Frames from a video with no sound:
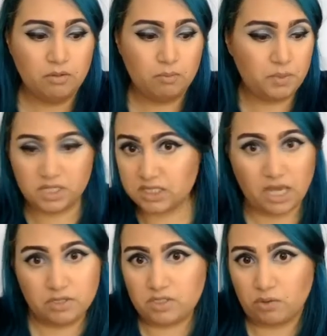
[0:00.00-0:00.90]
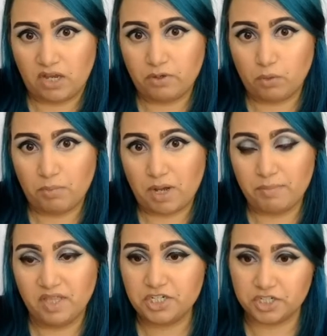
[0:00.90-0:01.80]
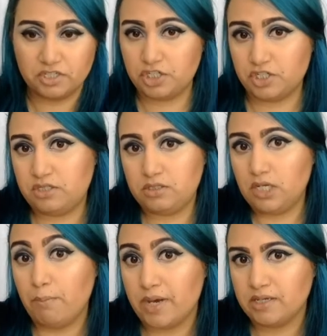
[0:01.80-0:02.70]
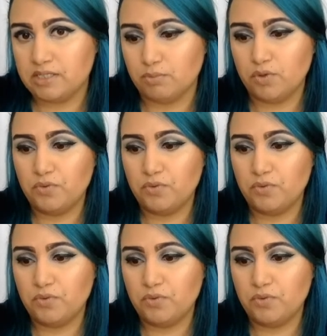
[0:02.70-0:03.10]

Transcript: because counties don't have equal population. It's just impossible.